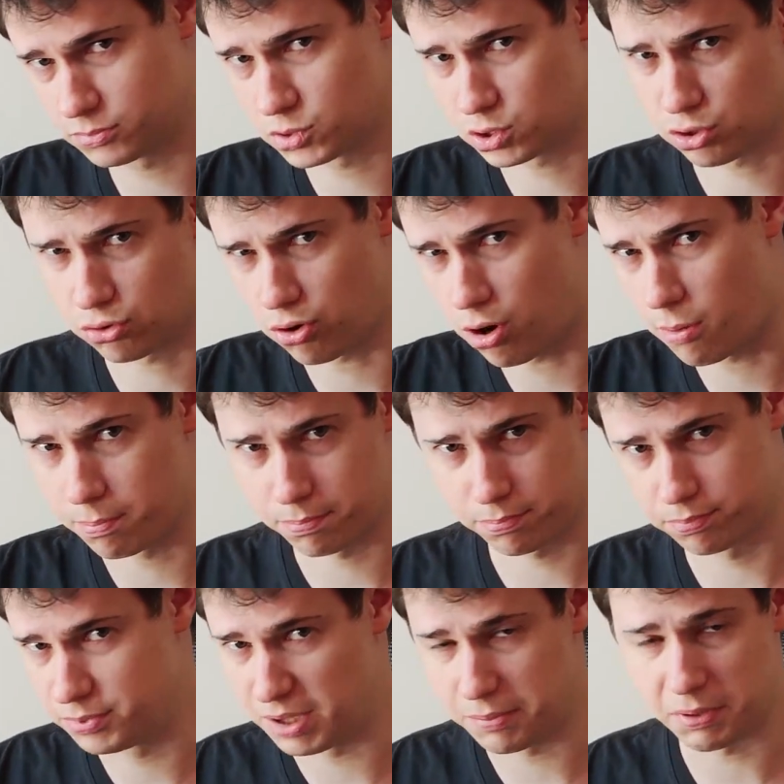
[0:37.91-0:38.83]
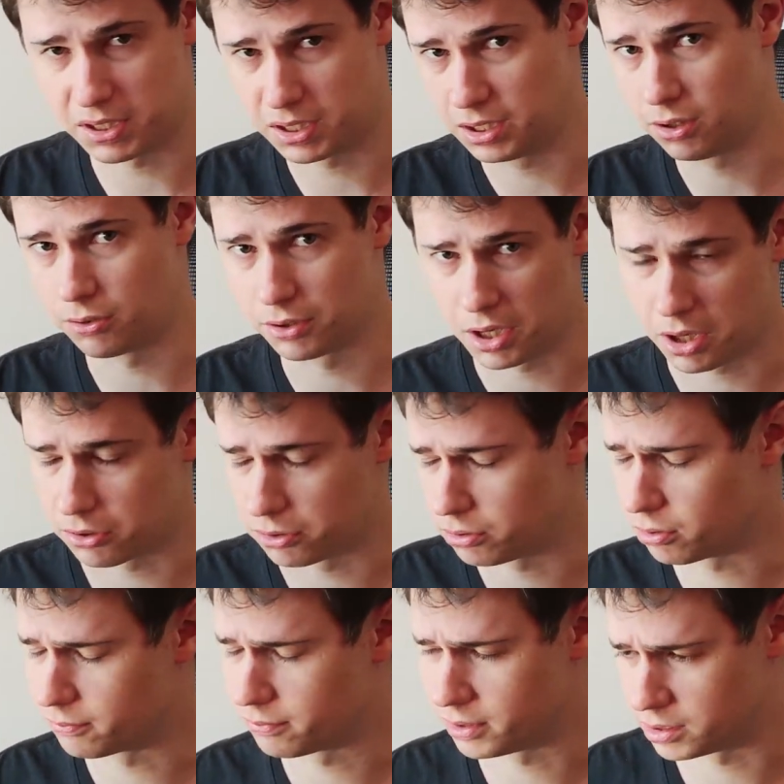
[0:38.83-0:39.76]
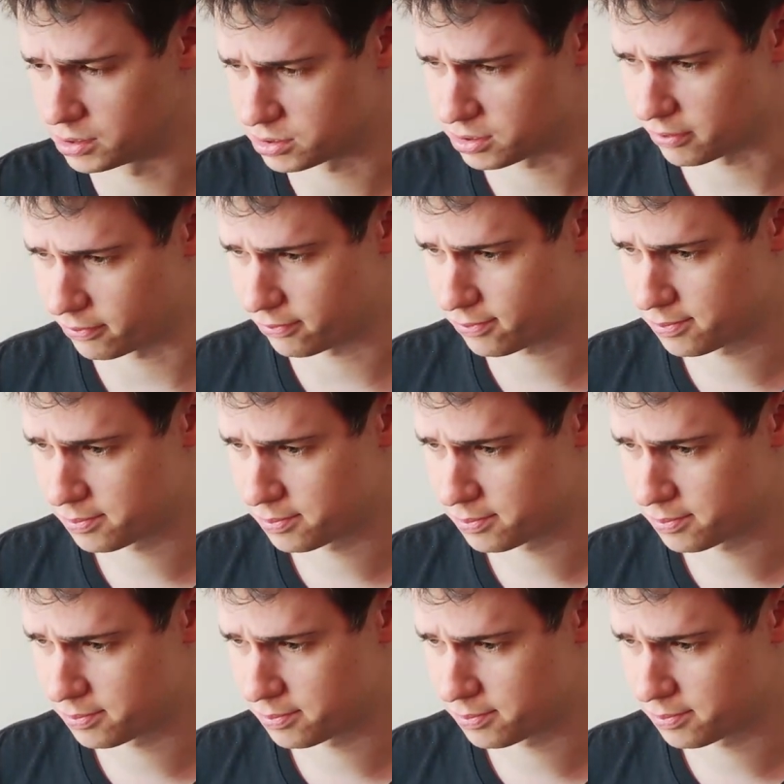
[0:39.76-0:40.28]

crop depending on how you configure stuff.